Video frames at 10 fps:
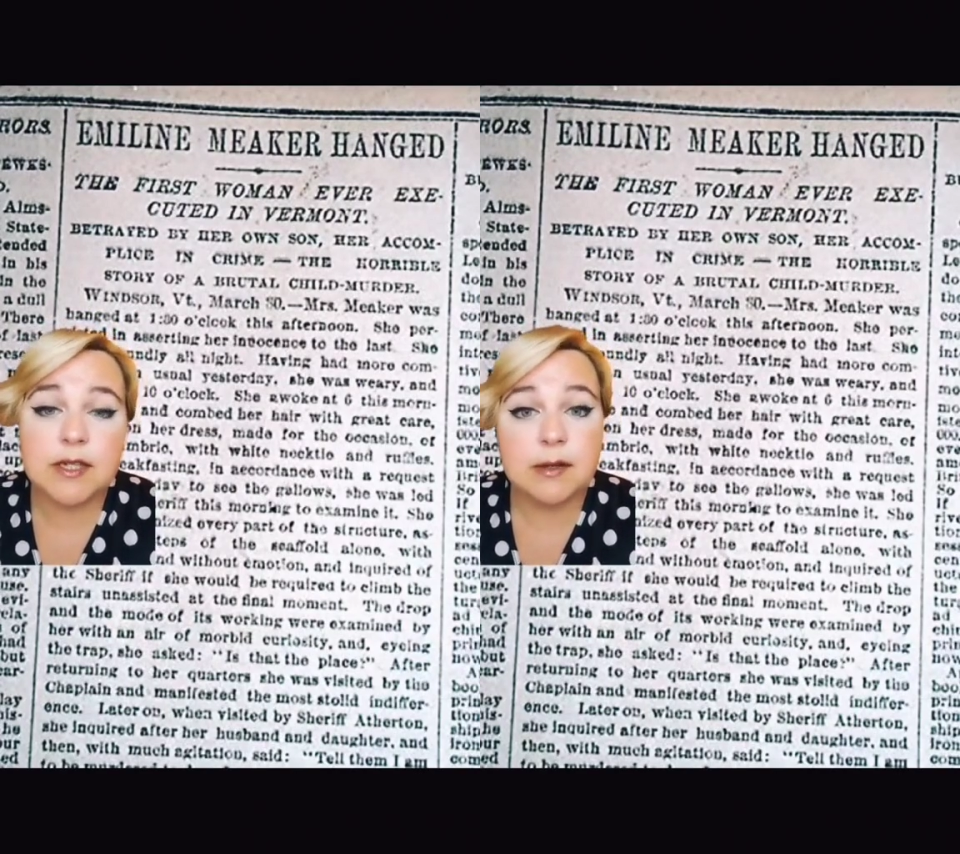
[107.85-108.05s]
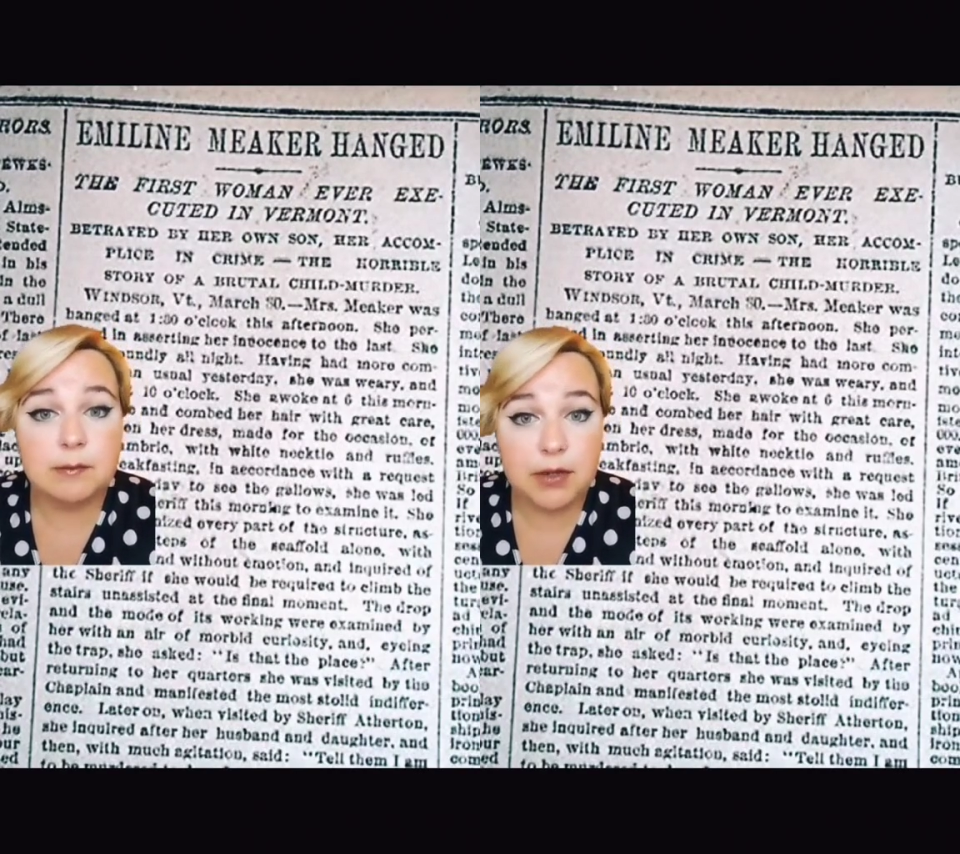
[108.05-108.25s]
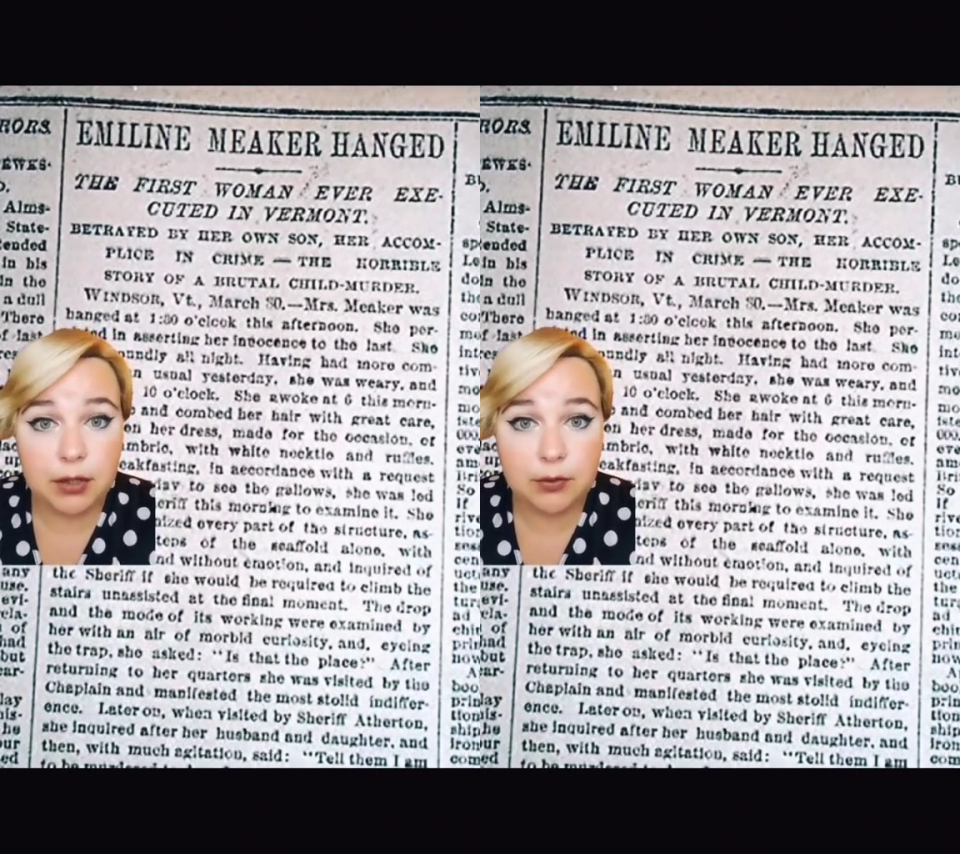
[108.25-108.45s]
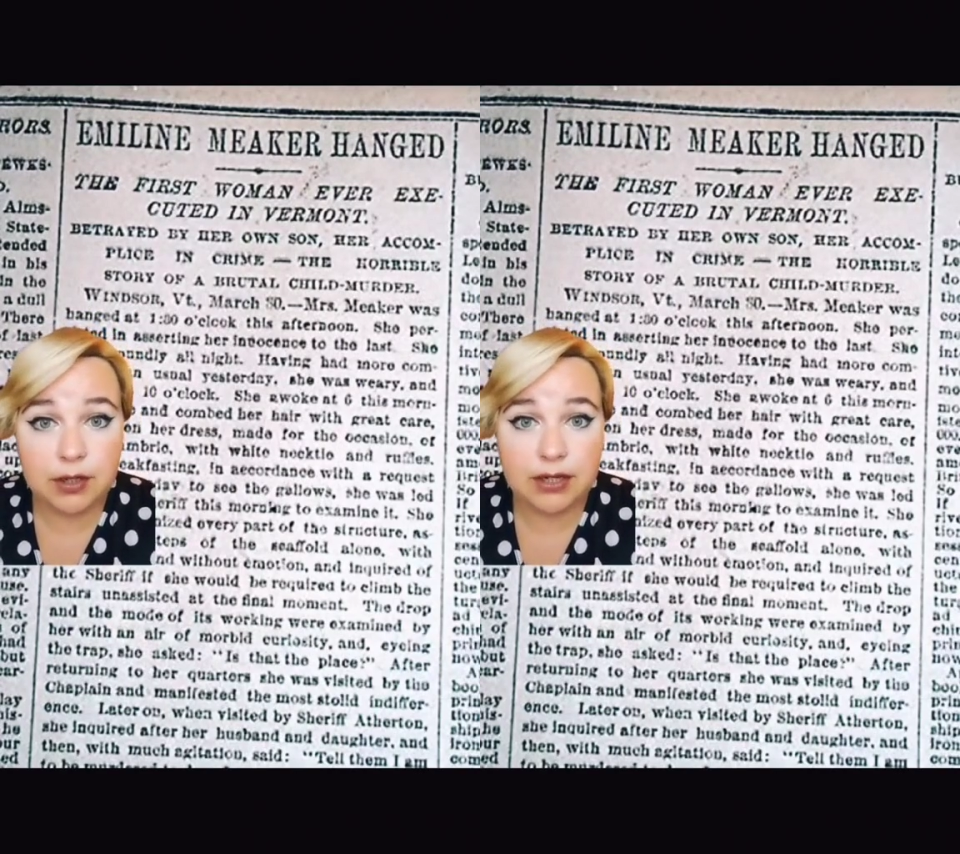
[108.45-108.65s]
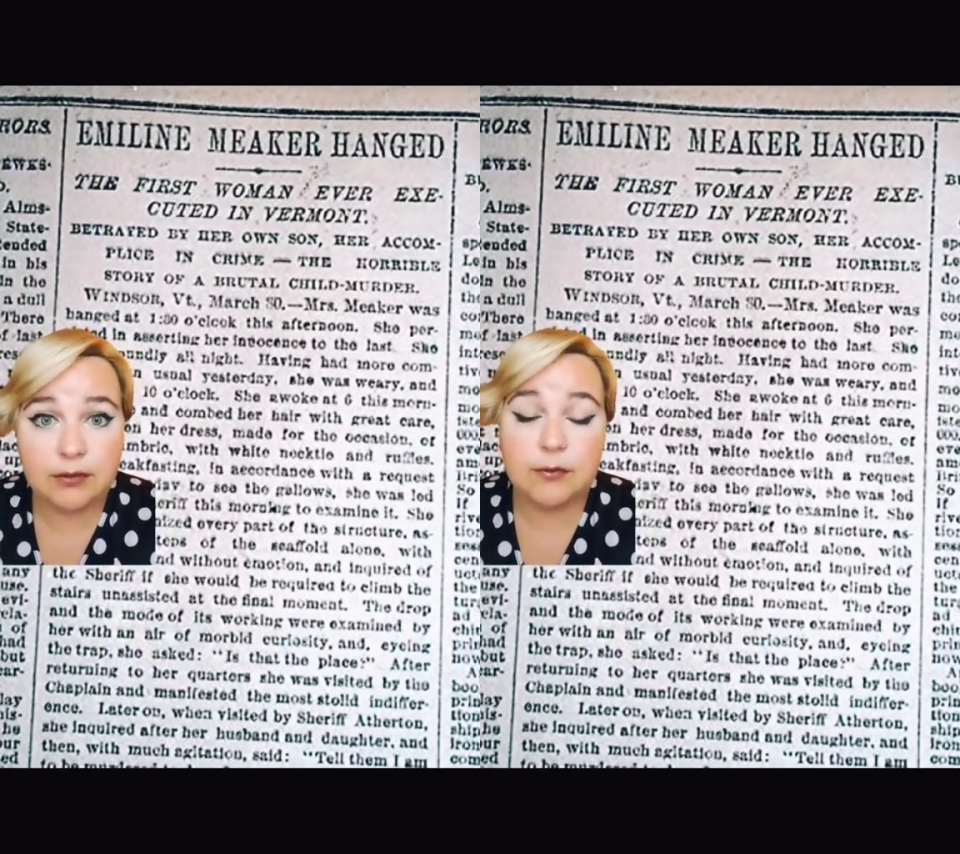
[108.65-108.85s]

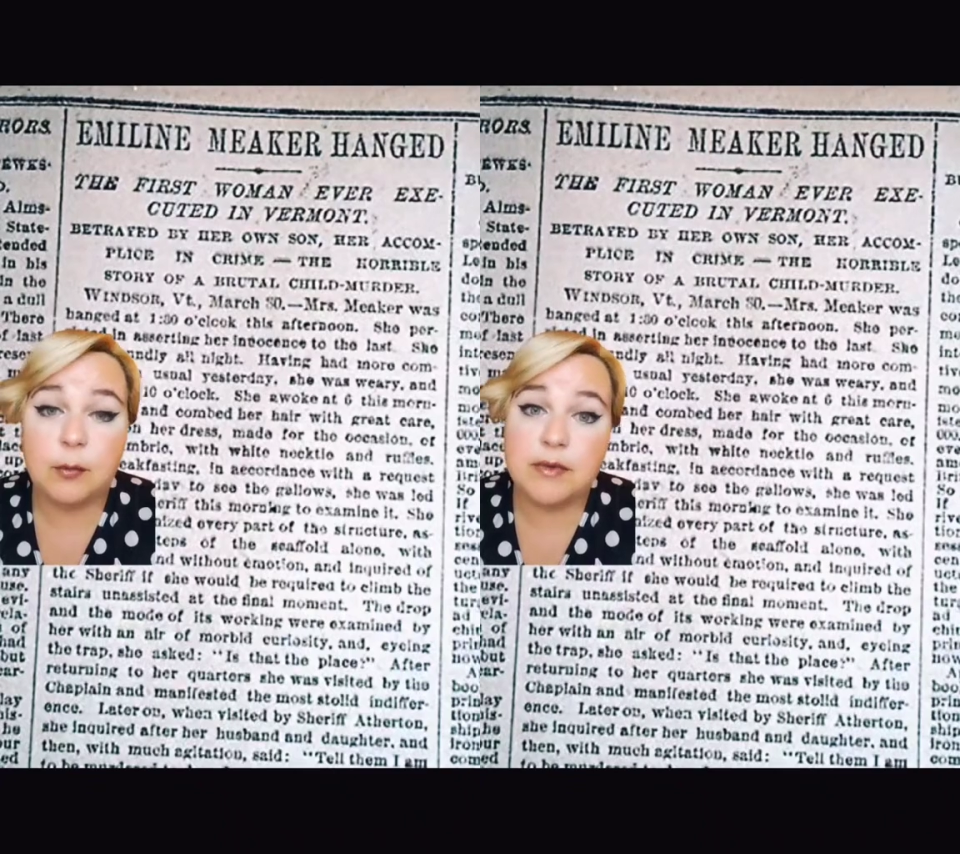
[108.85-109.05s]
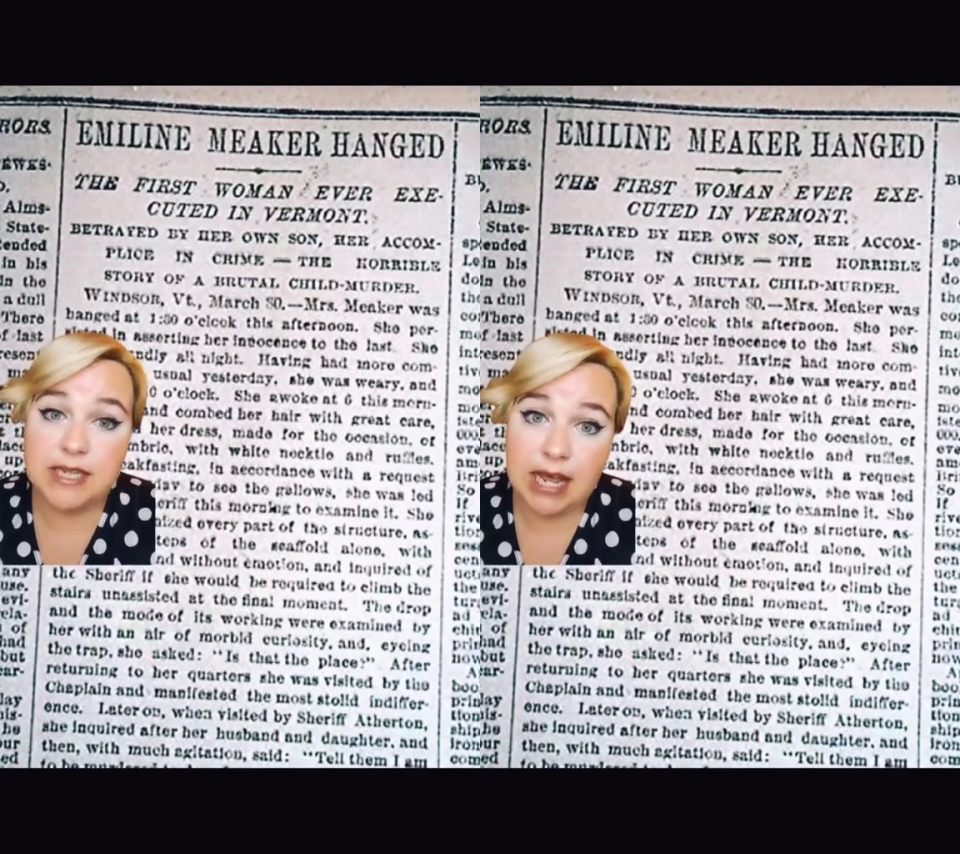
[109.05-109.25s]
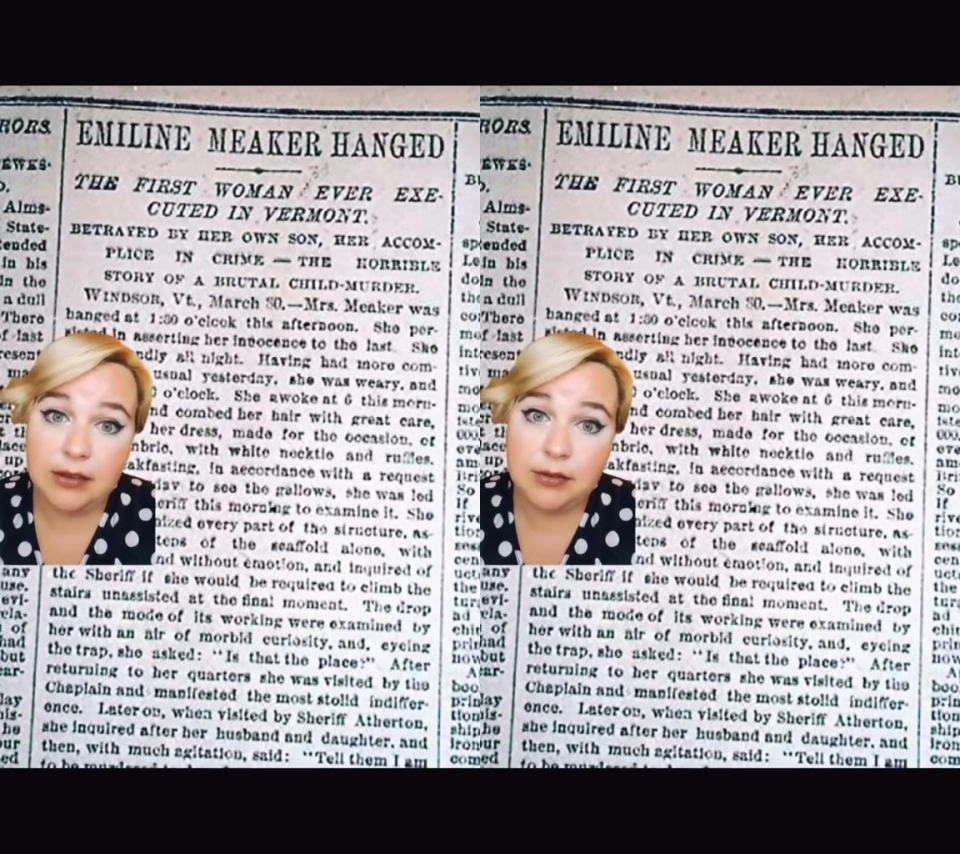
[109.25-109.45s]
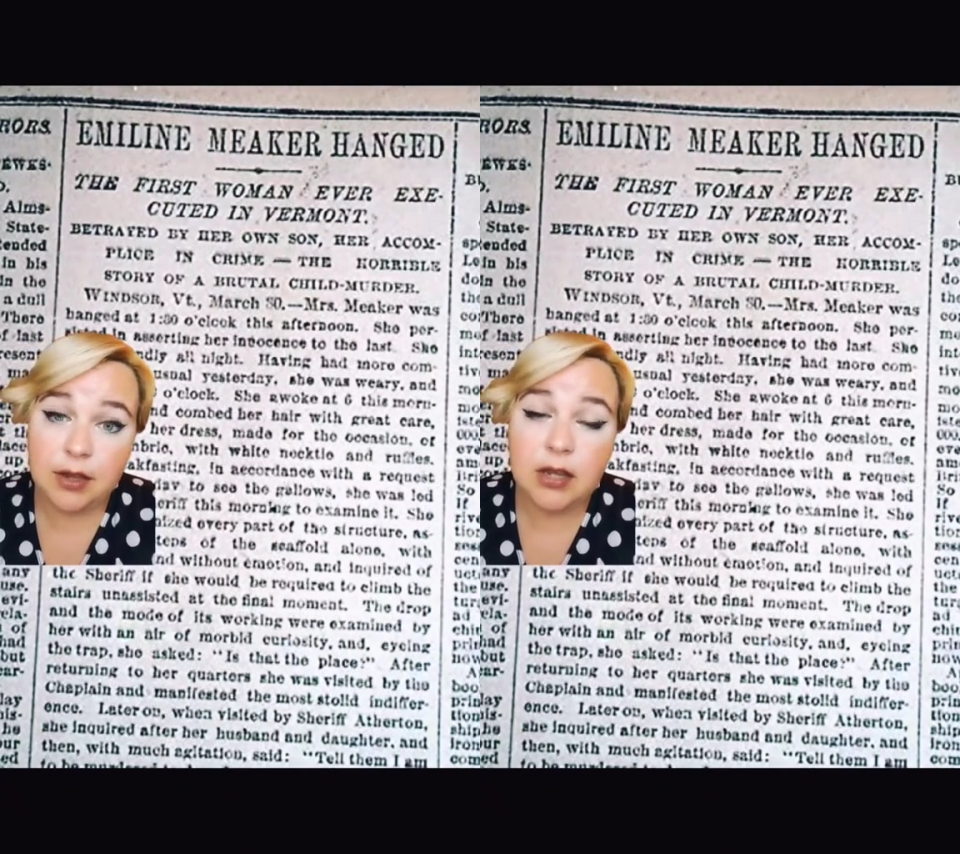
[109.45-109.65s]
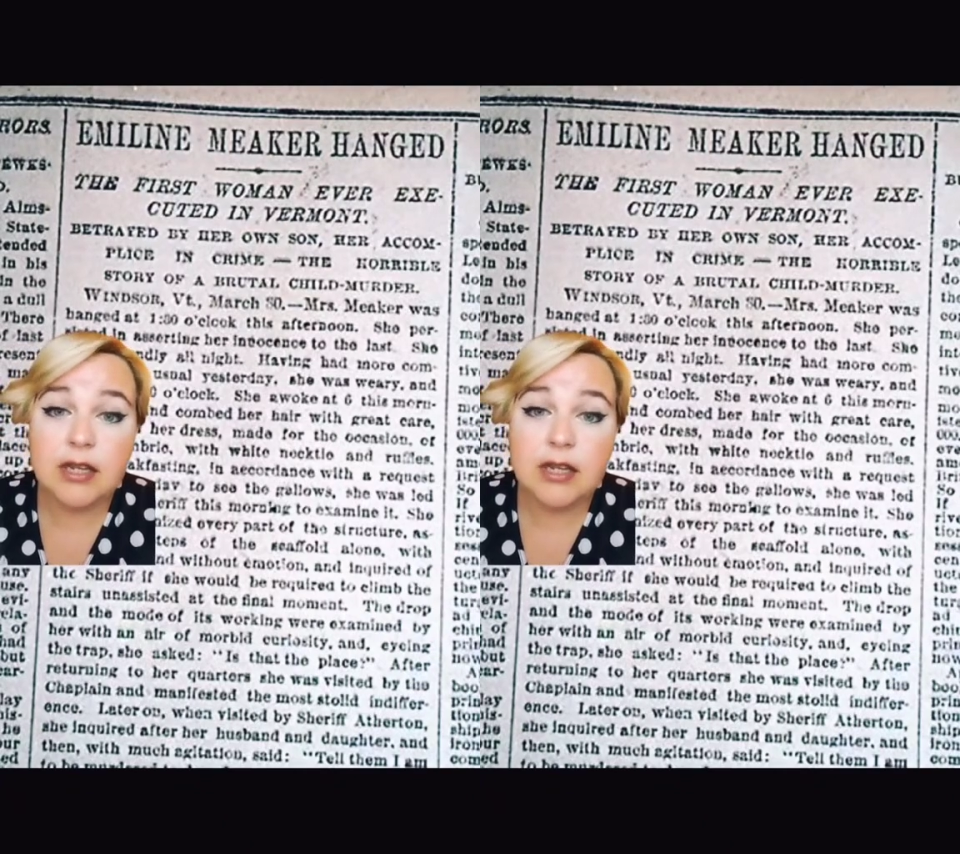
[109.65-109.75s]
commuted from death